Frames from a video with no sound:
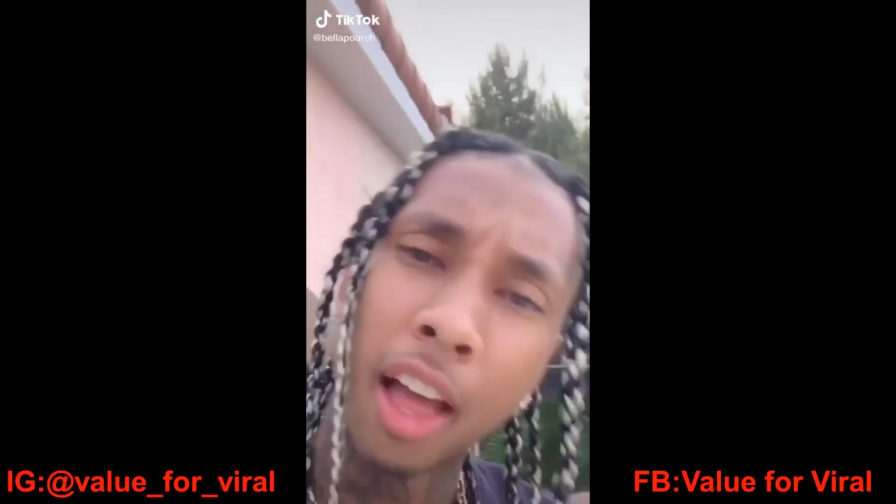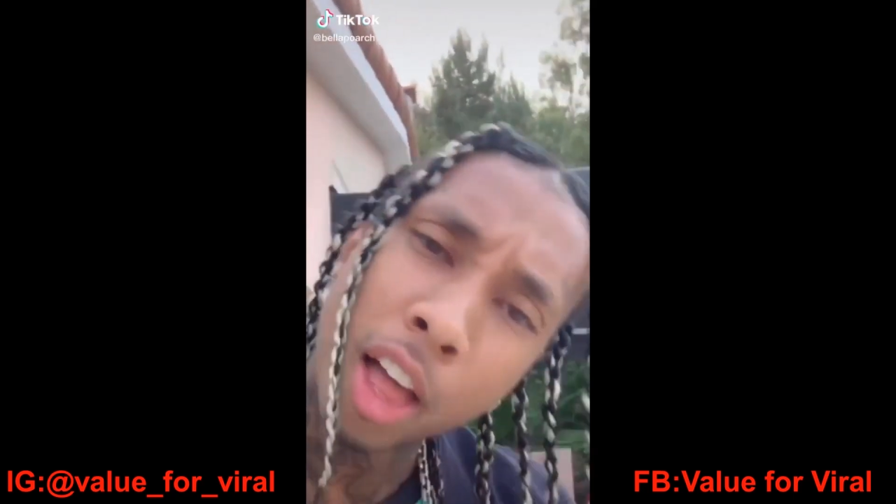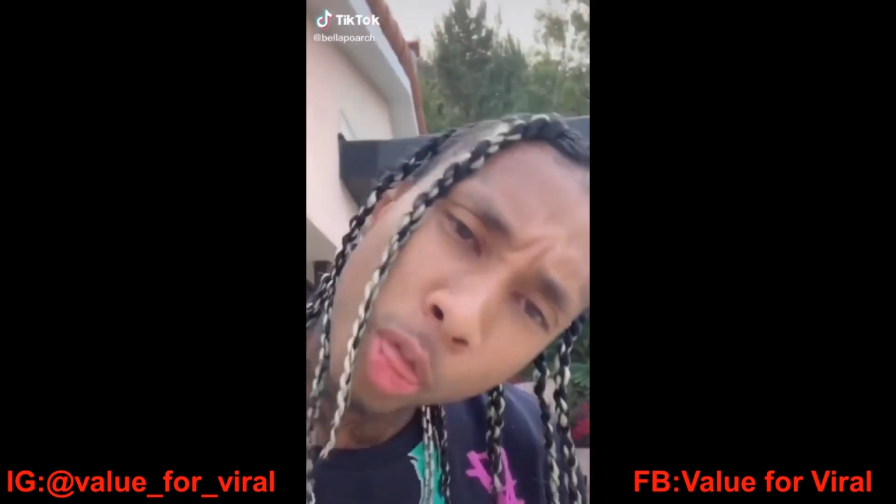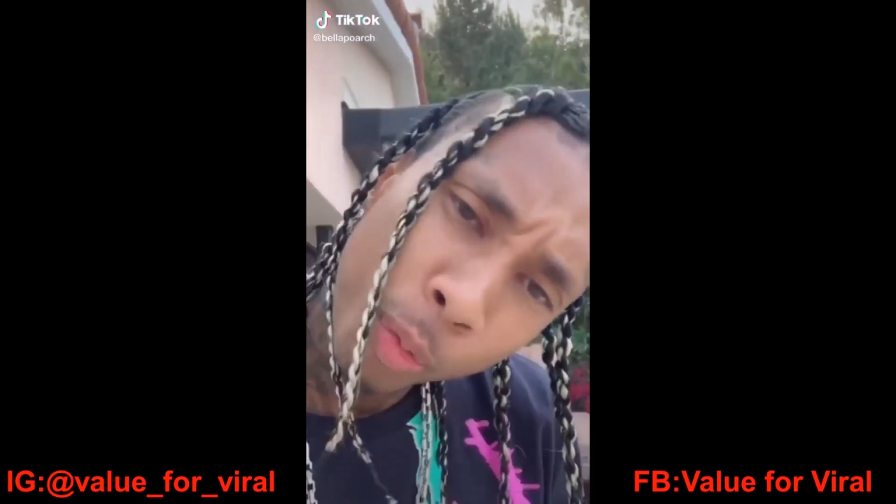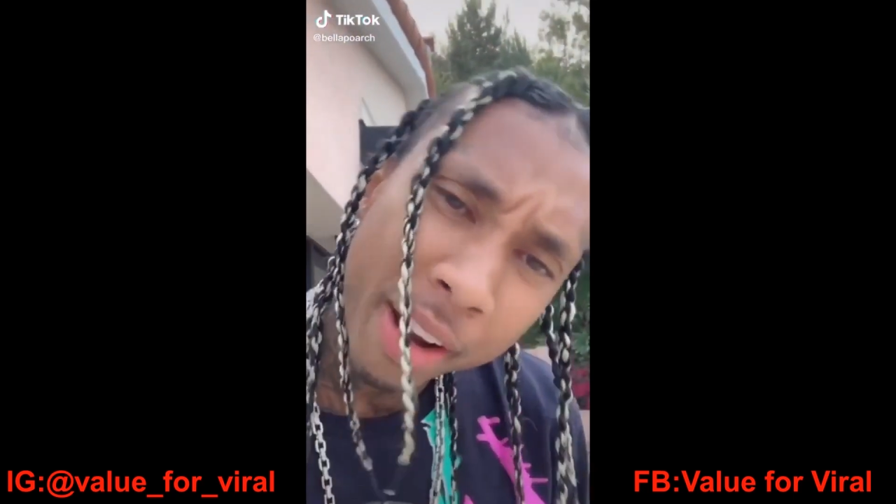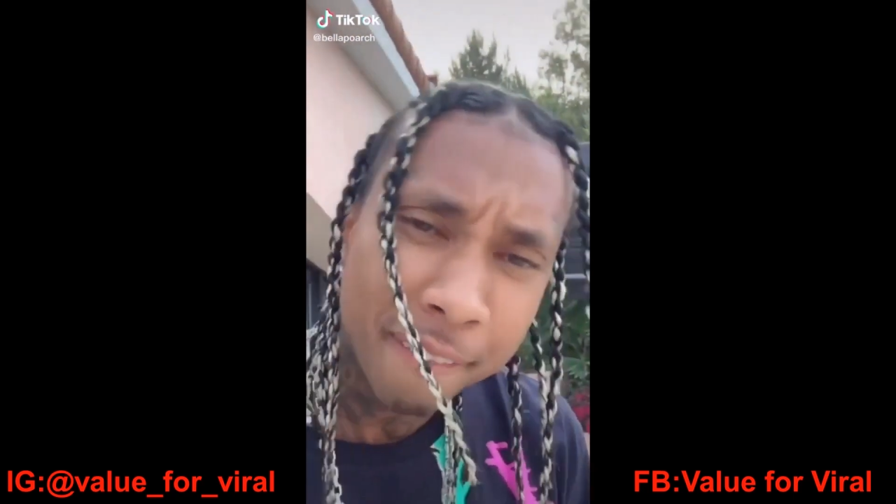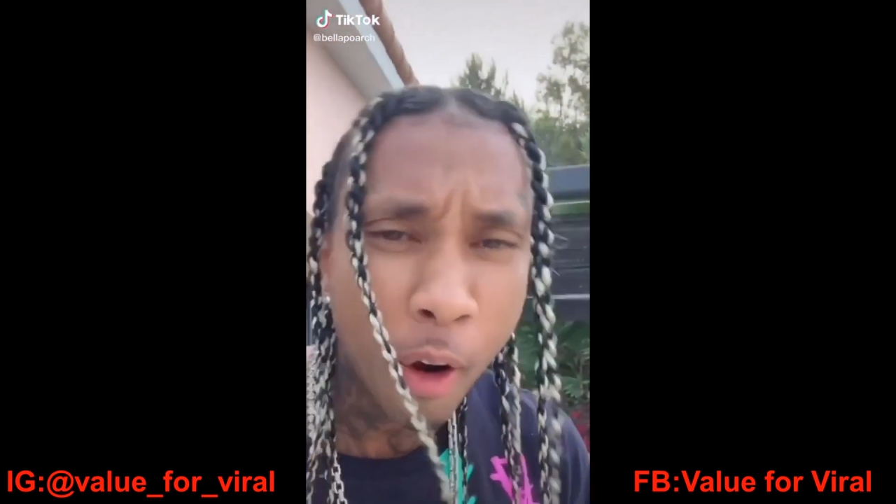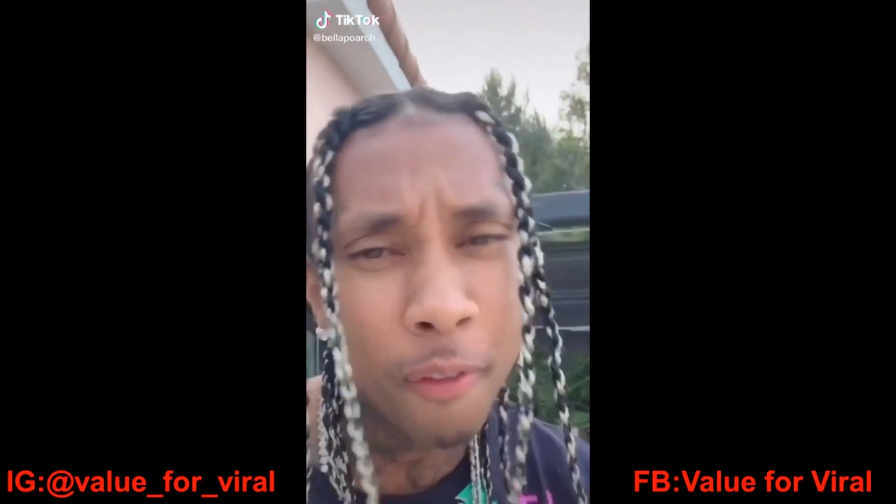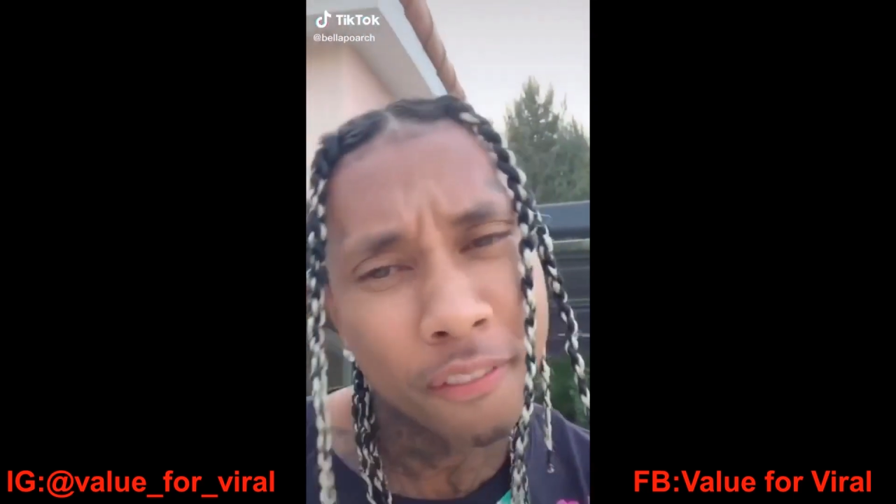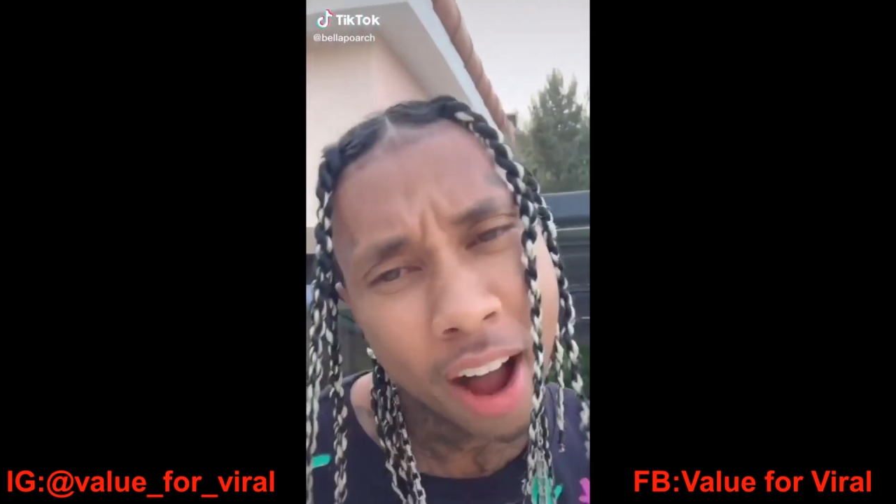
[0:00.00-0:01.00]
most
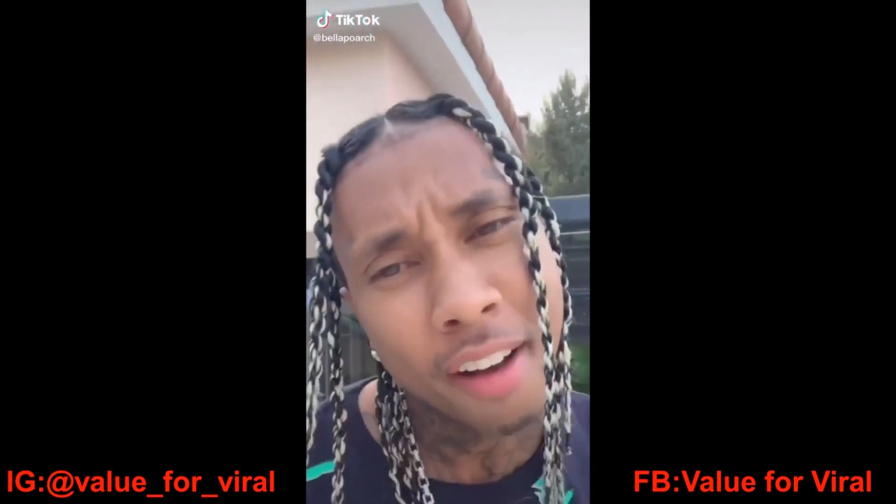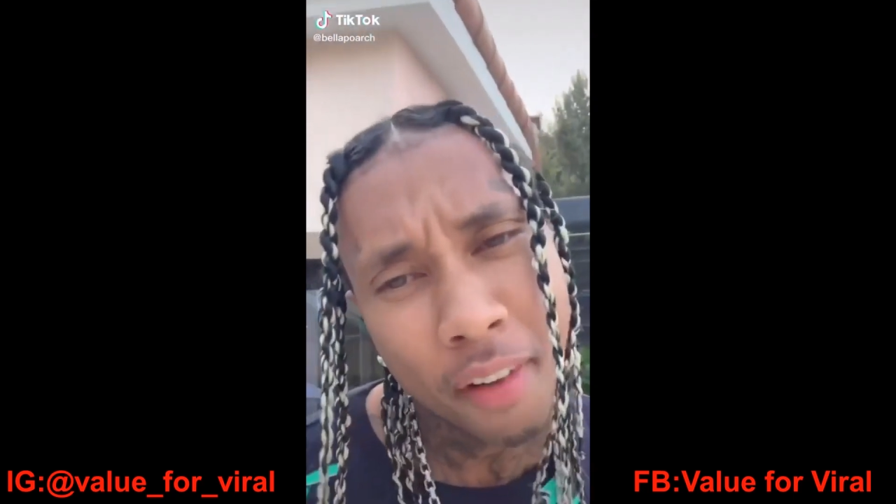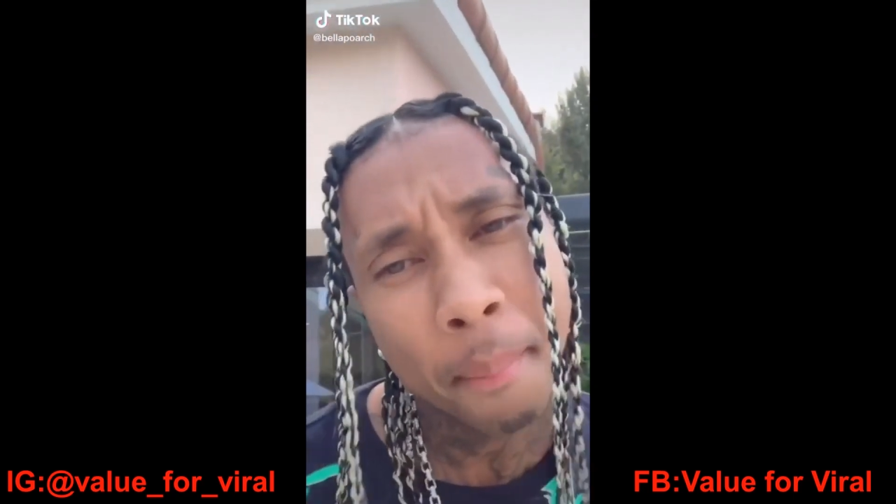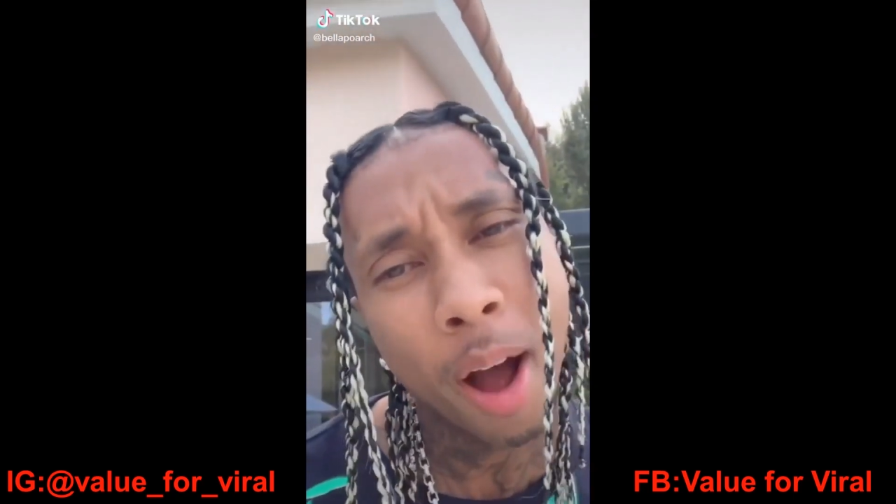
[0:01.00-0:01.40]
satanic stuff I've been